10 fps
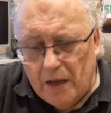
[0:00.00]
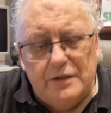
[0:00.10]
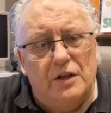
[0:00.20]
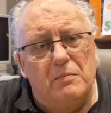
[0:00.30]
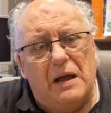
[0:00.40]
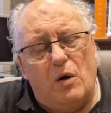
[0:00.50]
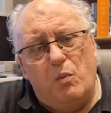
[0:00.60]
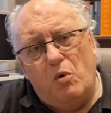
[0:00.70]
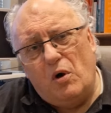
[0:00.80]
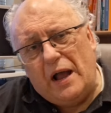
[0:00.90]
no matter
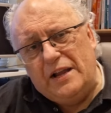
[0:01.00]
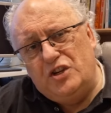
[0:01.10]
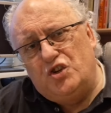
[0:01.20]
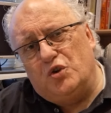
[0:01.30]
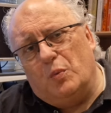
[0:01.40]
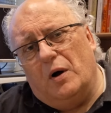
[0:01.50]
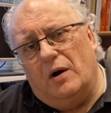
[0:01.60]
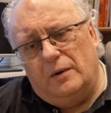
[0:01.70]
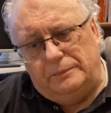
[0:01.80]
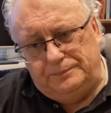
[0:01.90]
what age you
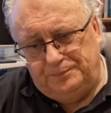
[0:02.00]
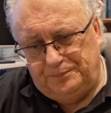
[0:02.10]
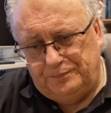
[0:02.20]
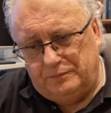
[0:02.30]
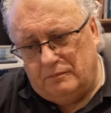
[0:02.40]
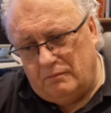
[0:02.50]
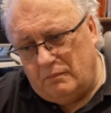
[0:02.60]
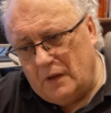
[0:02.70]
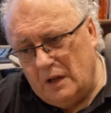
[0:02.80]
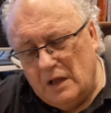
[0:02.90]
are,
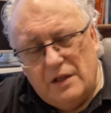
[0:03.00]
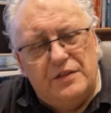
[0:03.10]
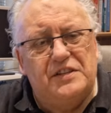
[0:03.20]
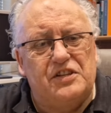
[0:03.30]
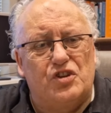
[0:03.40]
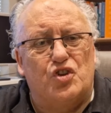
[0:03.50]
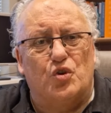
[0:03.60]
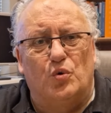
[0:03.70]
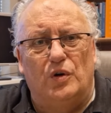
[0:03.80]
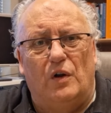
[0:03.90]
this is a
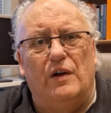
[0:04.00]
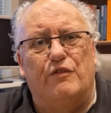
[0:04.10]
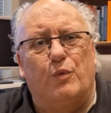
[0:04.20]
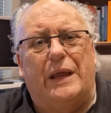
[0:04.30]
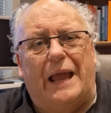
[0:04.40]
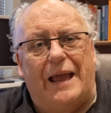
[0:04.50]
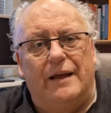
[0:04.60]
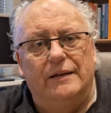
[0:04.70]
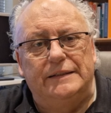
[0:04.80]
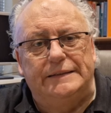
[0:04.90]
short life we
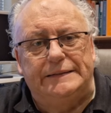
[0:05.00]
get.